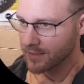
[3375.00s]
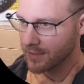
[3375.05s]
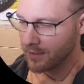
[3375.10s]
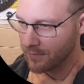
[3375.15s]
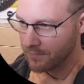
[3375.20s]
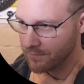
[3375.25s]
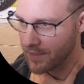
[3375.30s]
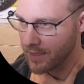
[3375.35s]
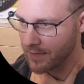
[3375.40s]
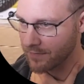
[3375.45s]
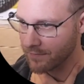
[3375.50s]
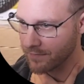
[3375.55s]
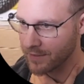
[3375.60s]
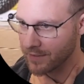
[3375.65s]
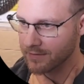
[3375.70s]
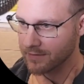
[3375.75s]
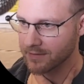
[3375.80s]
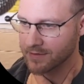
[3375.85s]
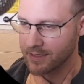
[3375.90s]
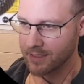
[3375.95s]
of that
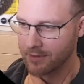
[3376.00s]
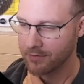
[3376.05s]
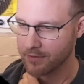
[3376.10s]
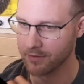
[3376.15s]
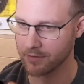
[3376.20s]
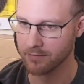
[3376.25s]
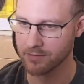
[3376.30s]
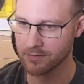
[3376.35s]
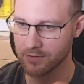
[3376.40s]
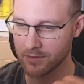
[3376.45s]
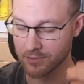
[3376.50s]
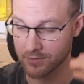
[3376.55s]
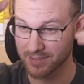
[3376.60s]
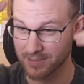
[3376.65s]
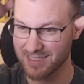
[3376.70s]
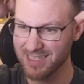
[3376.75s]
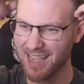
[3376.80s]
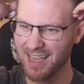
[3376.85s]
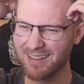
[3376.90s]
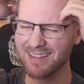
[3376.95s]
event is how they're structured.
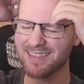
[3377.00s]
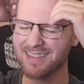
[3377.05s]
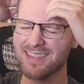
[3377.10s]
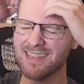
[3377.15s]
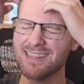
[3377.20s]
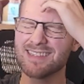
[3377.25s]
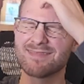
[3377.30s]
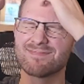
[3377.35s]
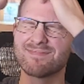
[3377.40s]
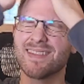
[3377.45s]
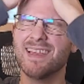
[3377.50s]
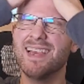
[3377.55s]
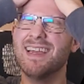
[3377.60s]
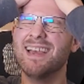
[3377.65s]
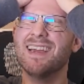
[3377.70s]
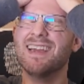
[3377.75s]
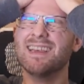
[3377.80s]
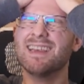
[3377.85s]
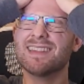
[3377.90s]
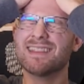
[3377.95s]
Yeah, like this
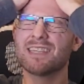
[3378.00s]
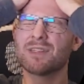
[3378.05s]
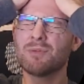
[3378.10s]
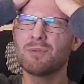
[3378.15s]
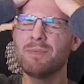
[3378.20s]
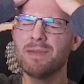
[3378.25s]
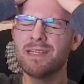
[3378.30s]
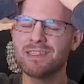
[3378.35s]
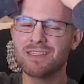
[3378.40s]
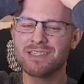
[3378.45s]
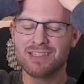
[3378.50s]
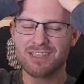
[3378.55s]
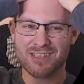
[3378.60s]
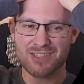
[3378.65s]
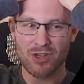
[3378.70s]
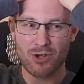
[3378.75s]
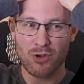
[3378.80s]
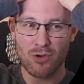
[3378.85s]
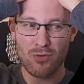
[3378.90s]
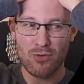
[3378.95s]
would be
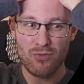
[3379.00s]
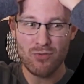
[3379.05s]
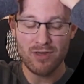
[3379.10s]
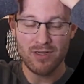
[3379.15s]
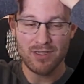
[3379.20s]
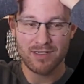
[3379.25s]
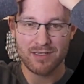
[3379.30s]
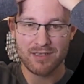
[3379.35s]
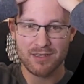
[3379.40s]
so